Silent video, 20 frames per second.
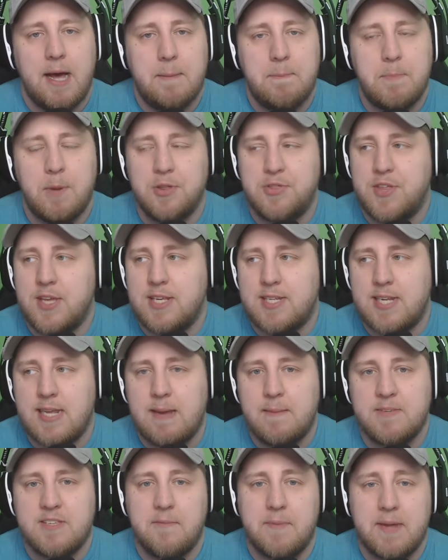Both these
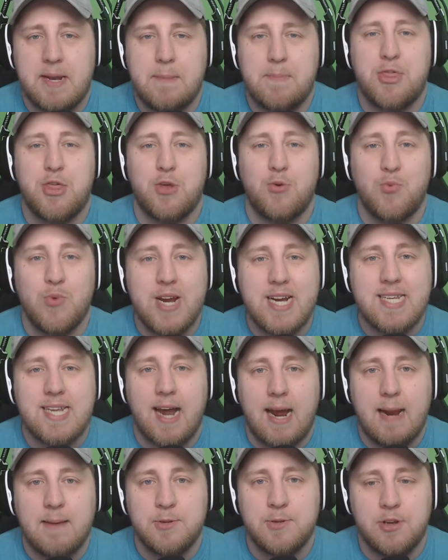teams have been up 3
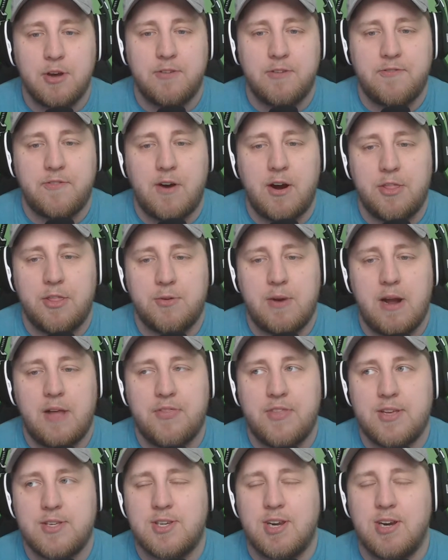times so far throughout
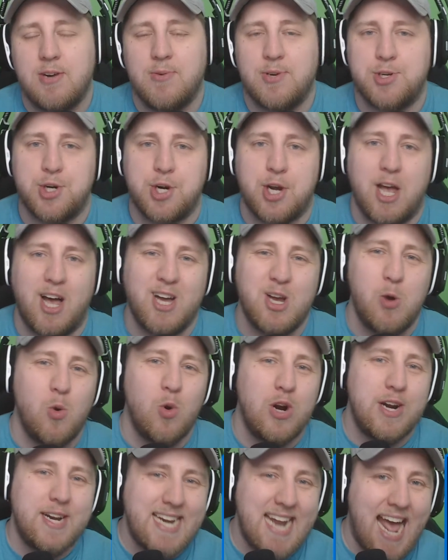this year, when Chicago
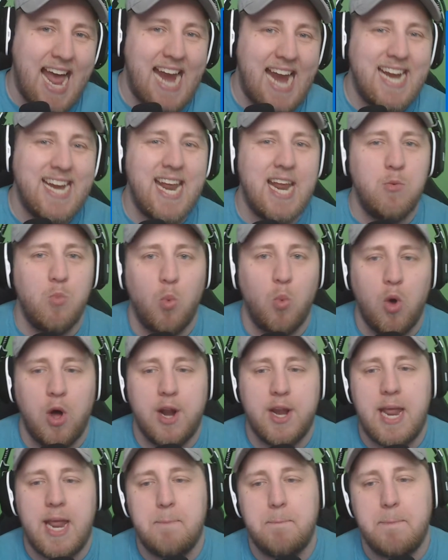were
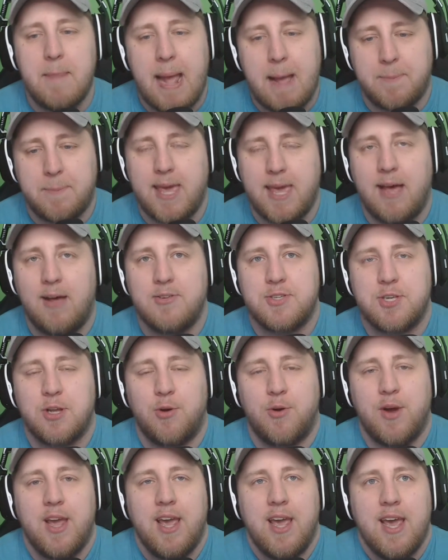9-1 in map count.
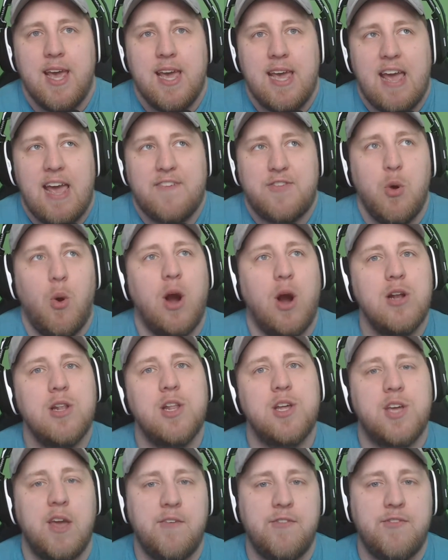So if you are
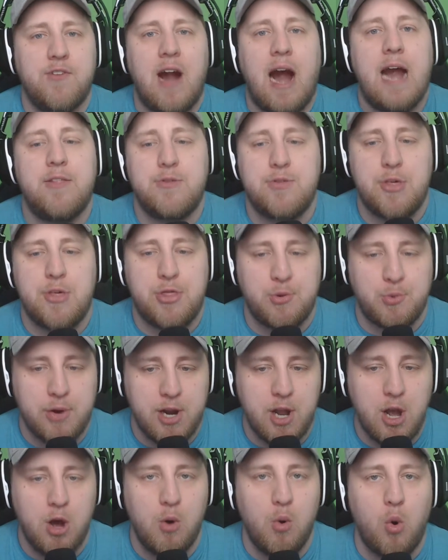looking for either the
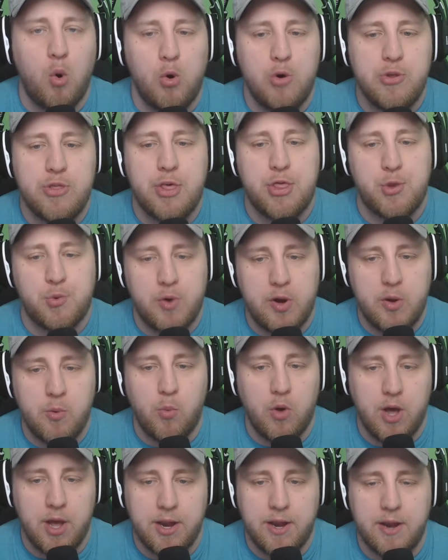3-0 or the
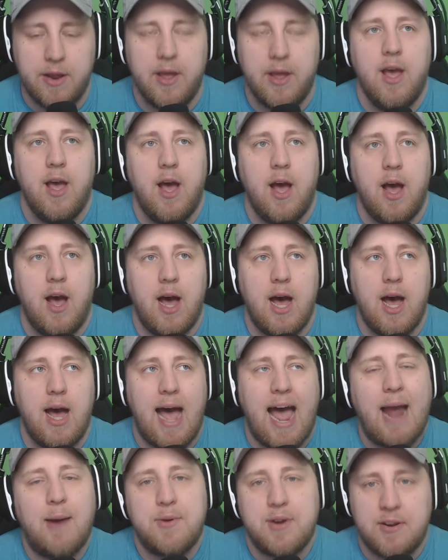3-1,
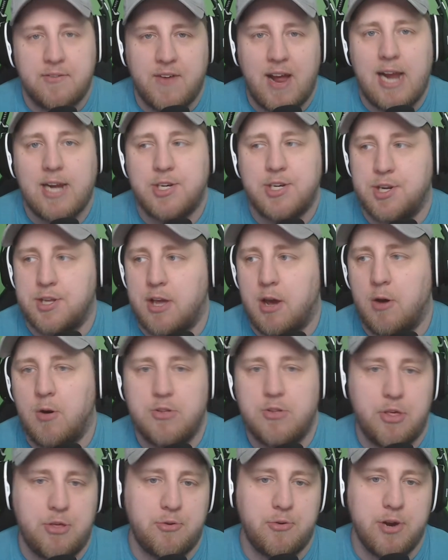I would advise you to go
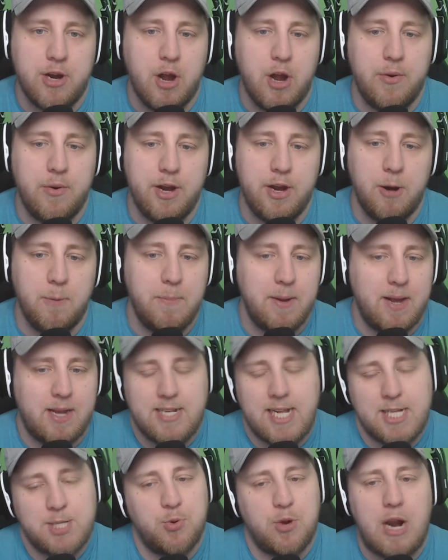with a 3-0 here, because
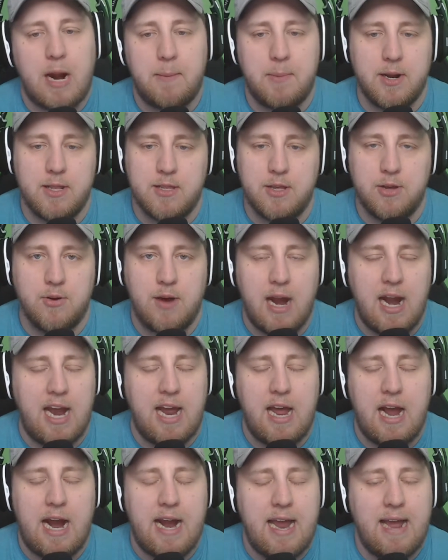that's what I'm going to do.
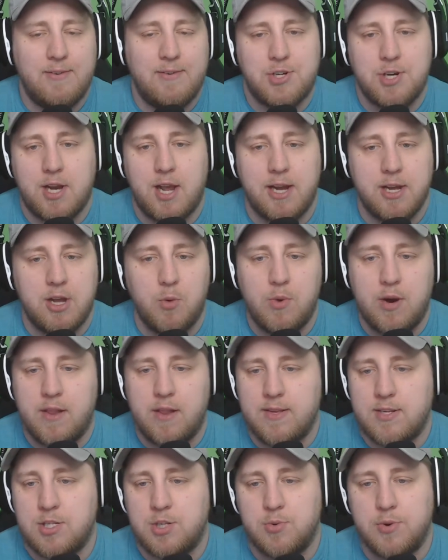I have Chicago winning
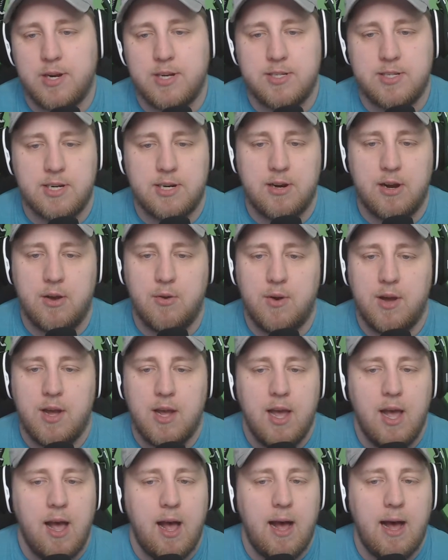this 3-0.
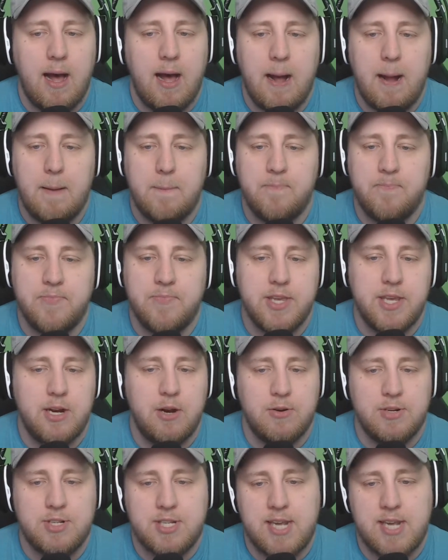You
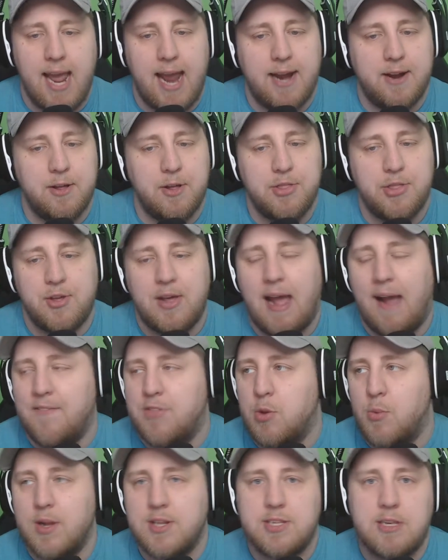know, Seattle, they'll have
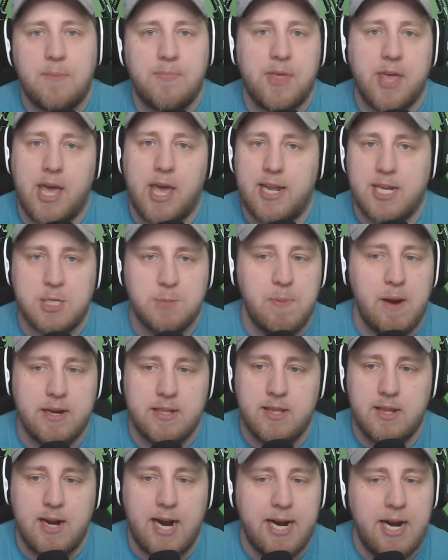to win something
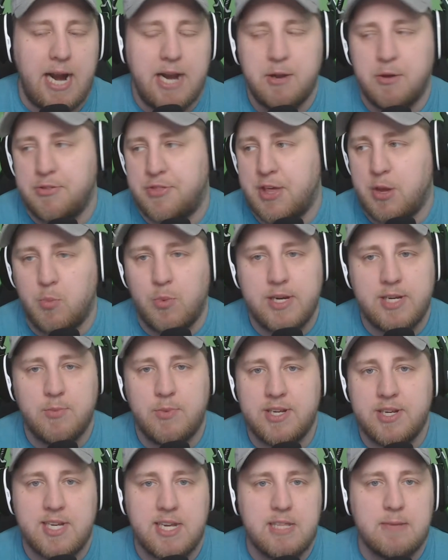unexpected. I don't think
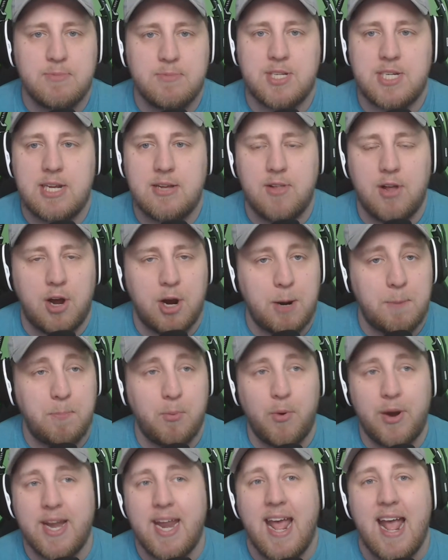we see them steal a hard
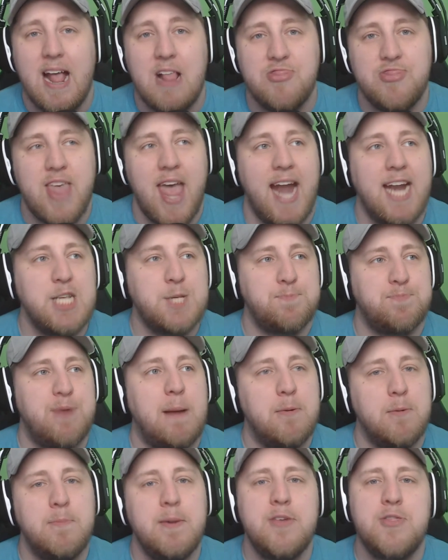point. That is
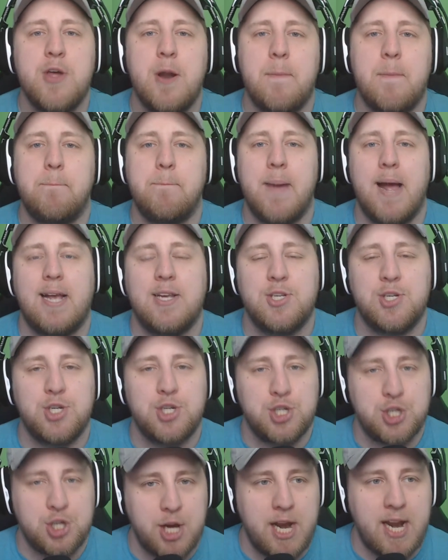probably their best
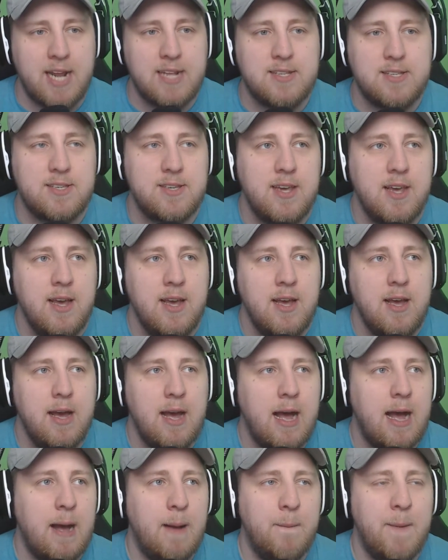chance.
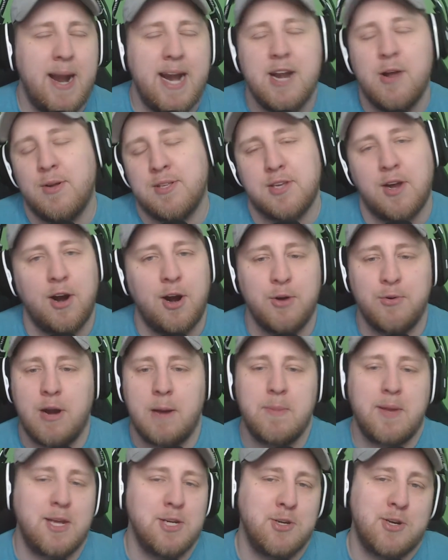And I know it's hard, right?
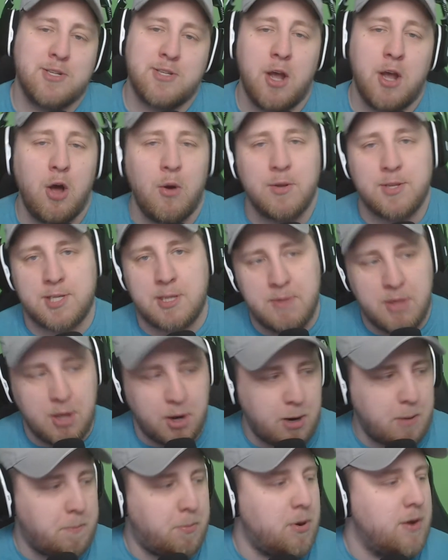Because you can say, oh, it's going to be the
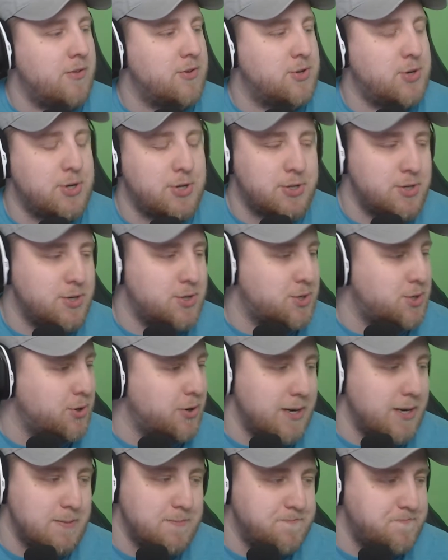hard point of the Search and
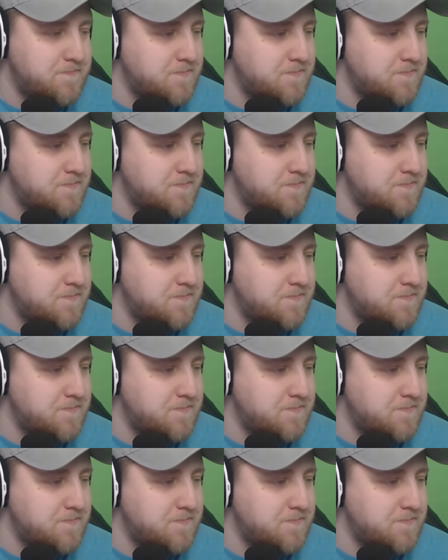Destroy.